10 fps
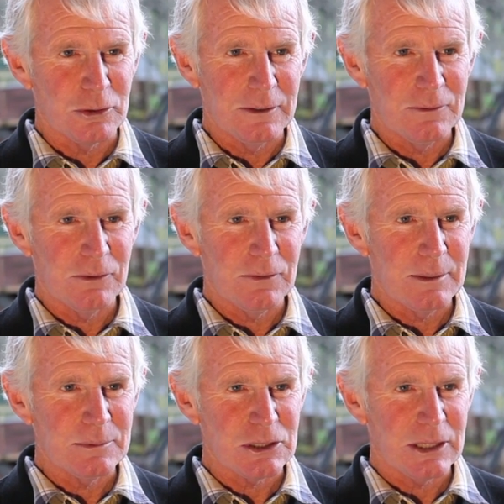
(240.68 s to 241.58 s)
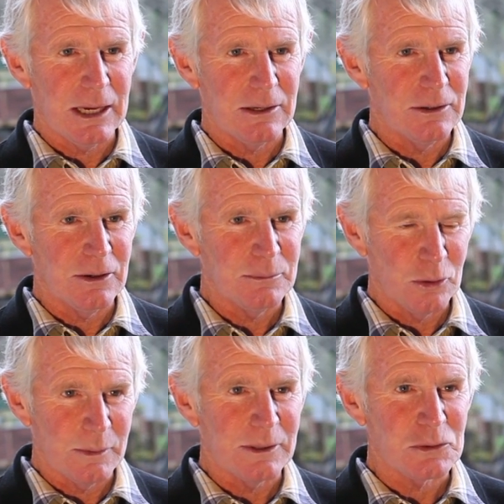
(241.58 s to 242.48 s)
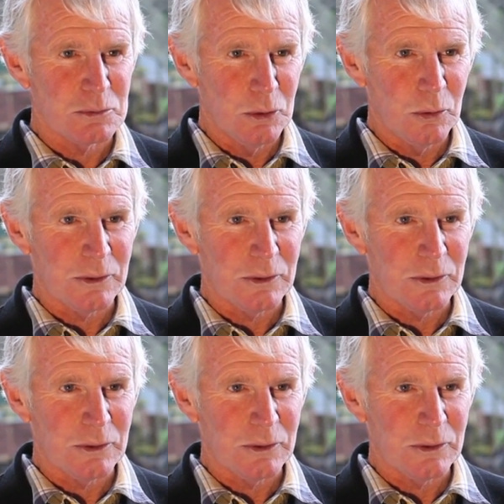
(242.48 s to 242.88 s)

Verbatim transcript: it never ever happens again. And I'm talking about small